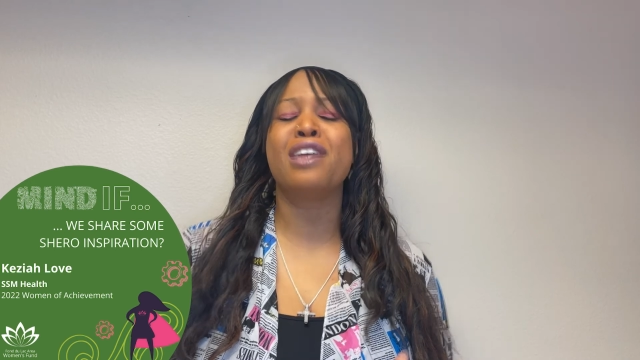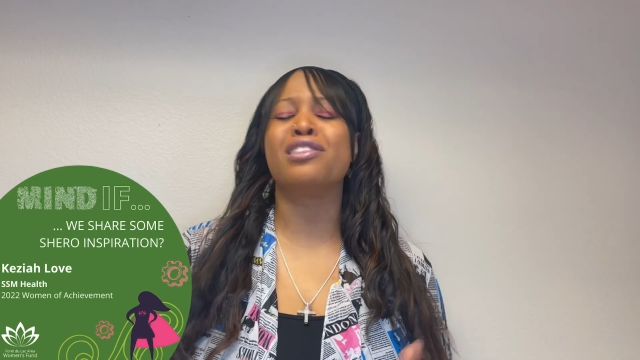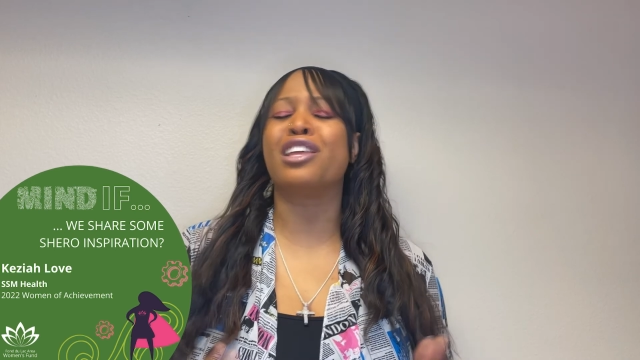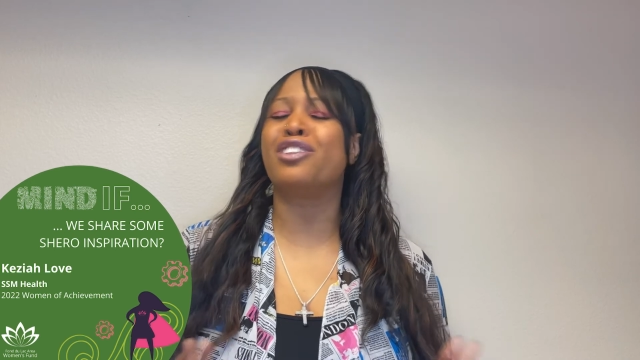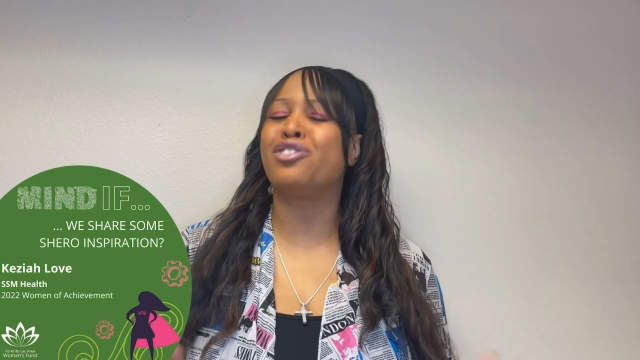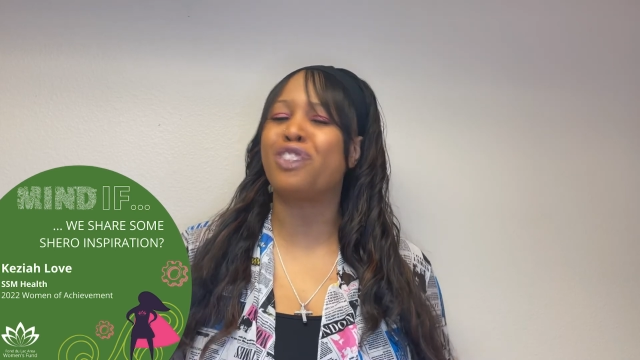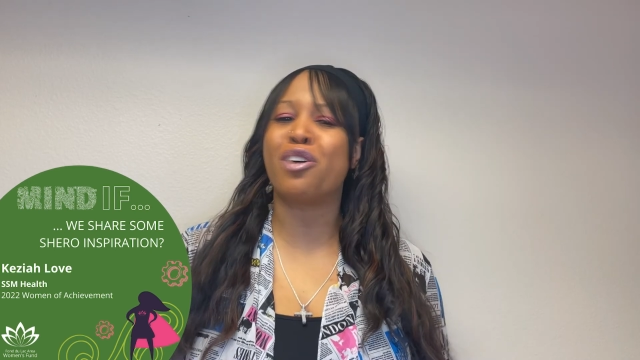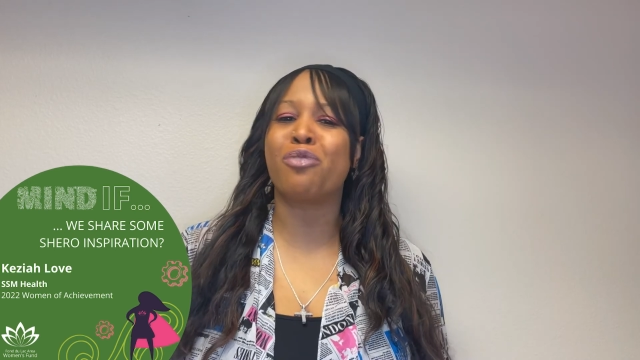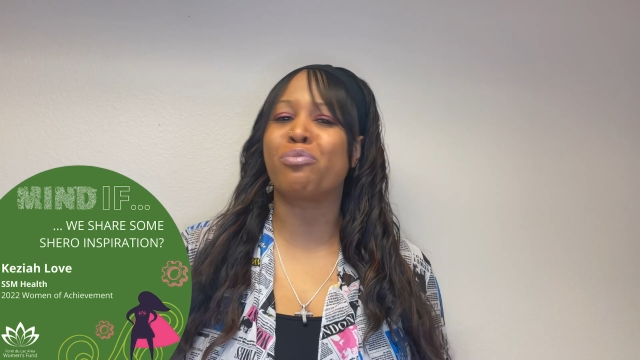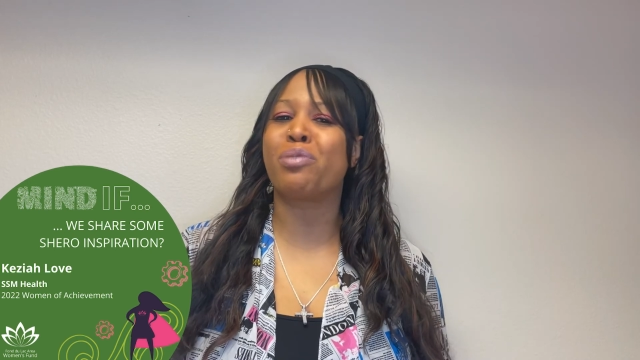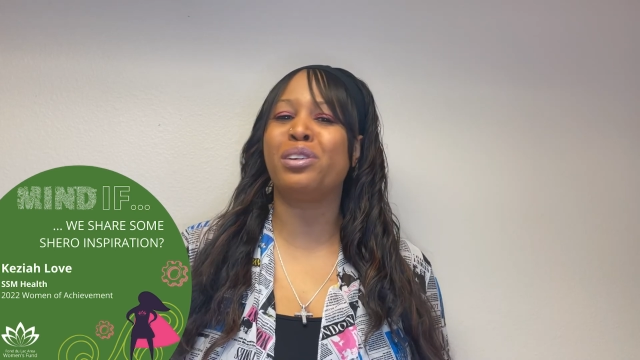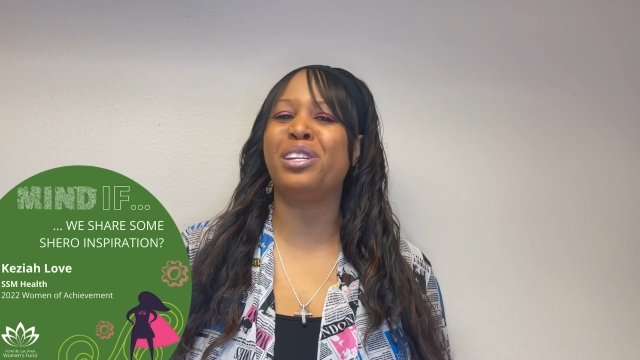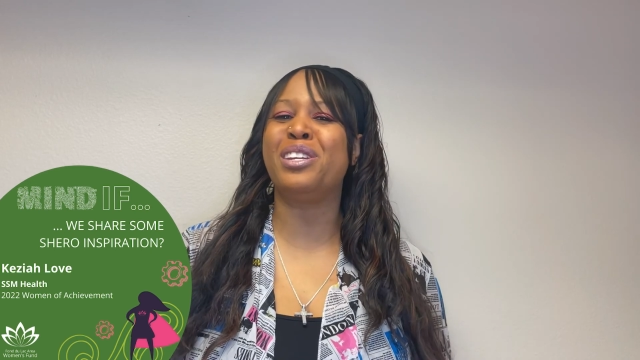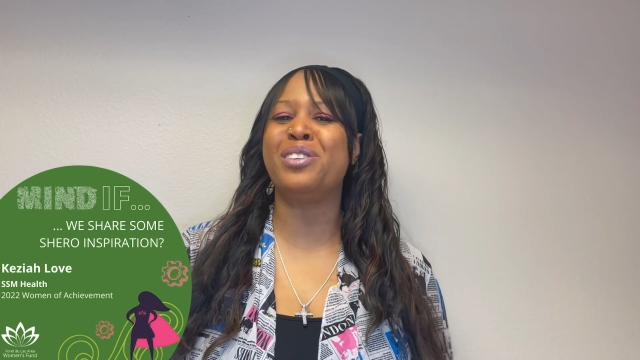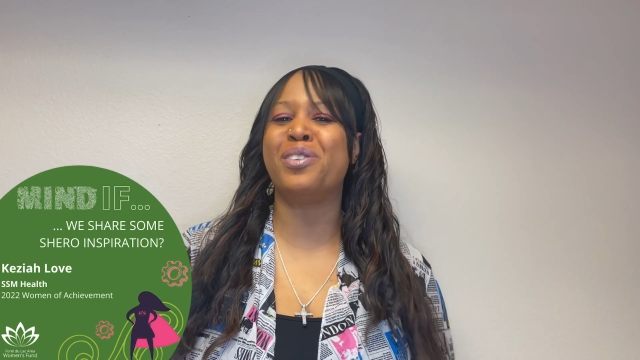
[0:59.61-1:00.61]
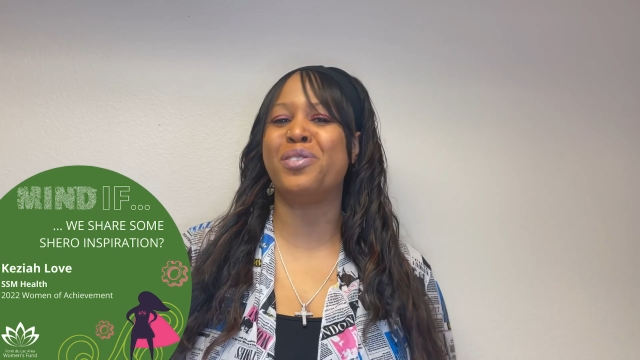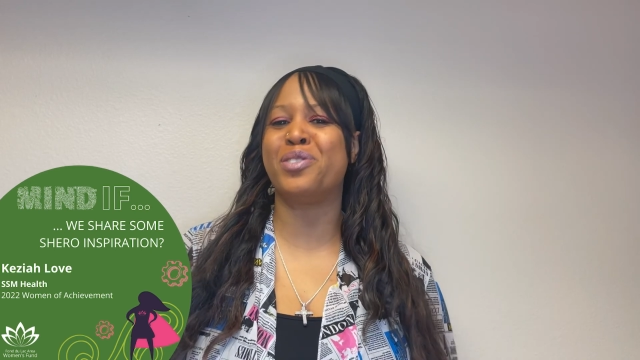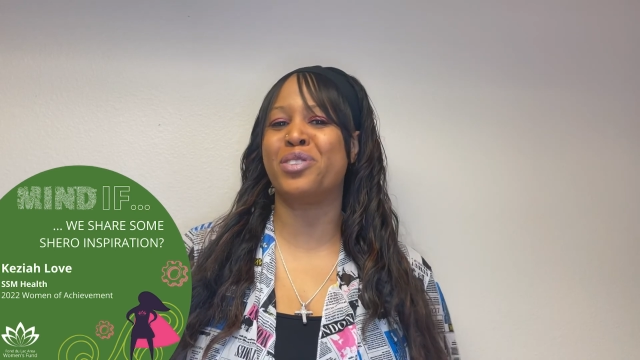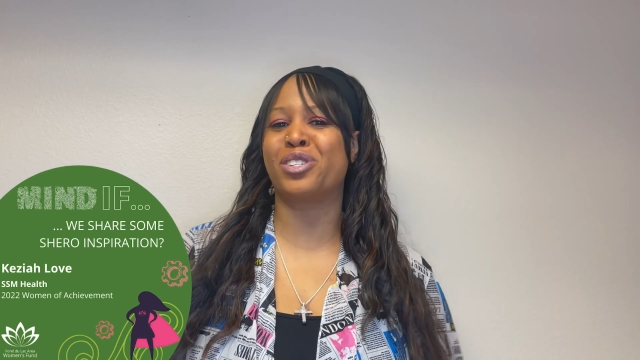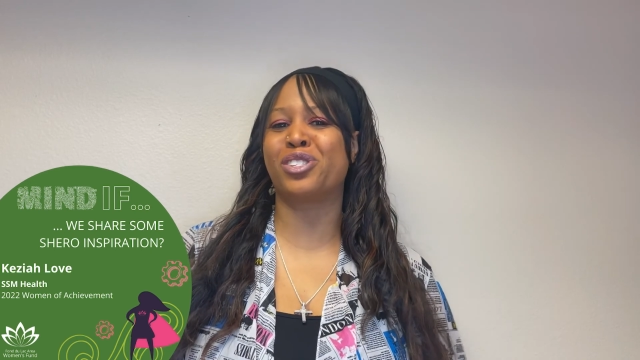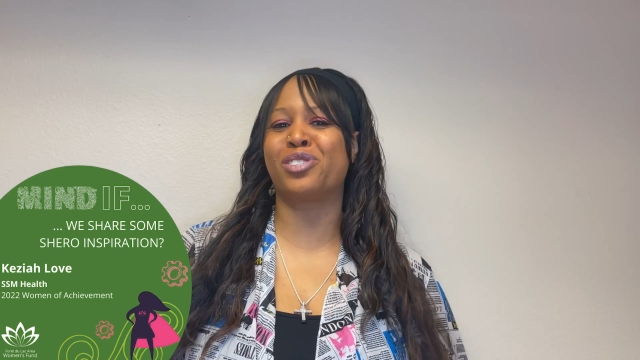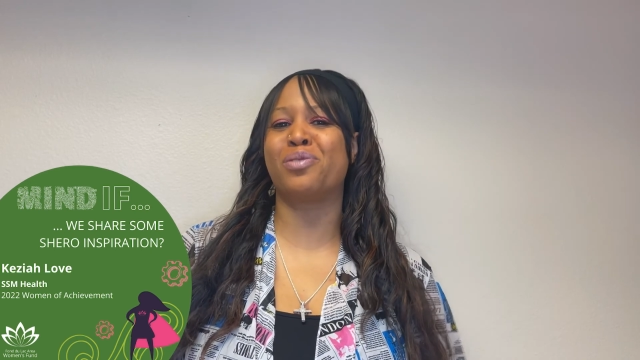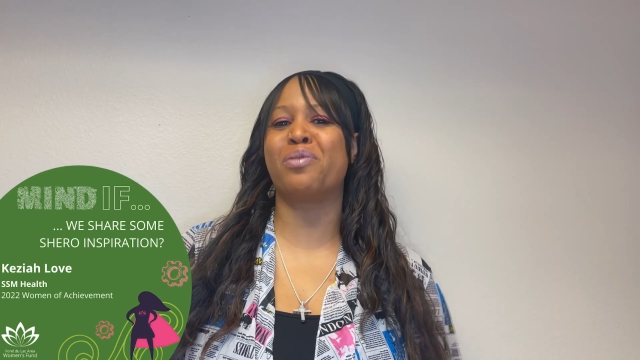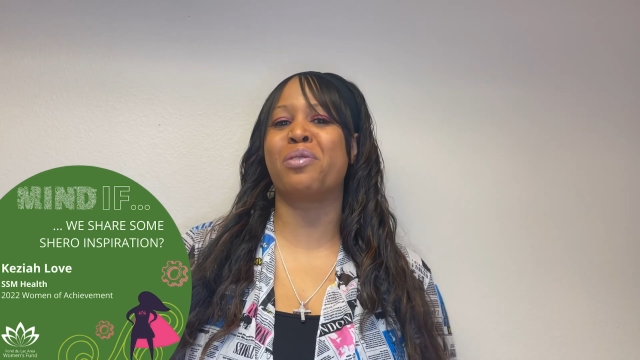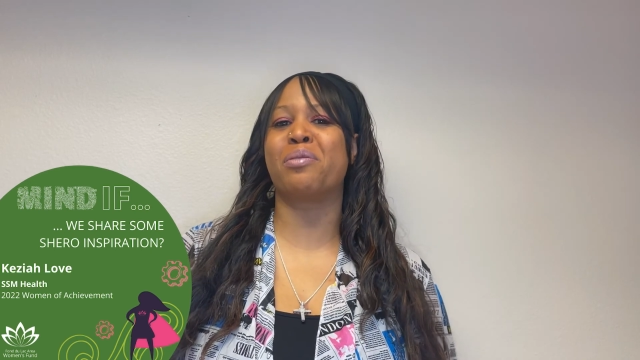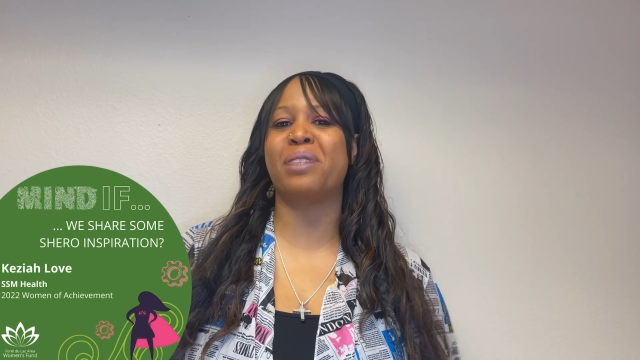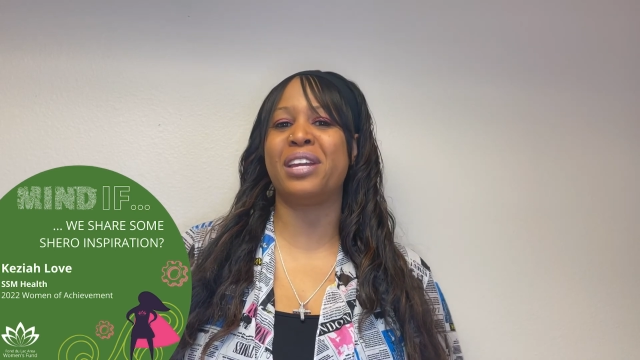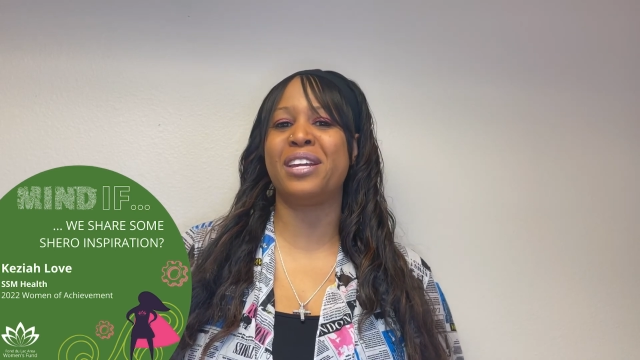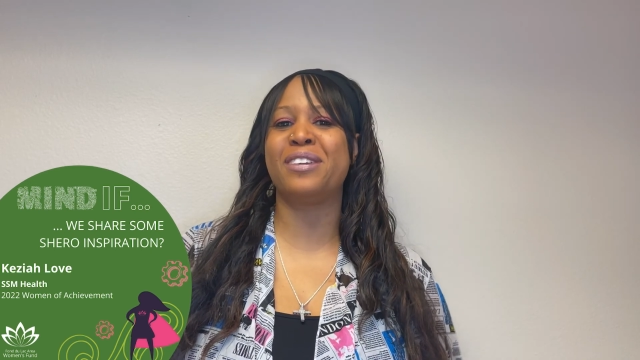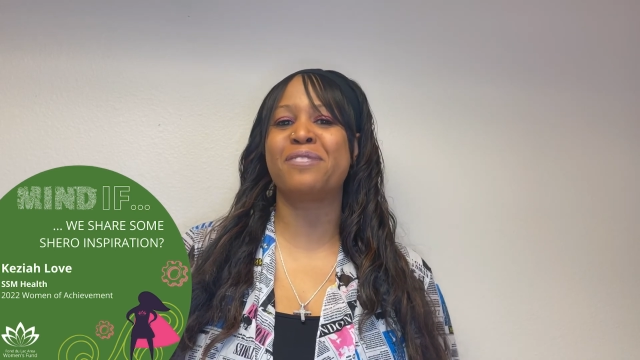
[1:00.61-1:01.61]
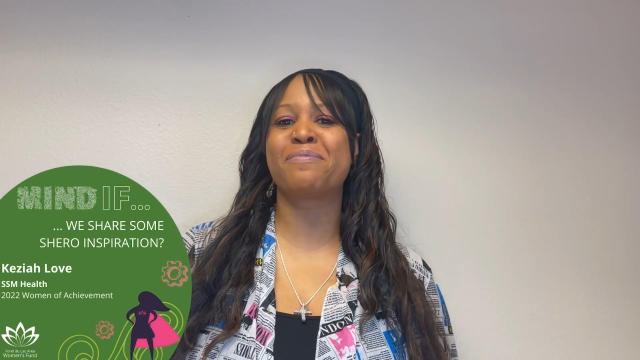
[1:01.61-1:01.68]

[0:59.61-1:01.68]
that don't really know your story.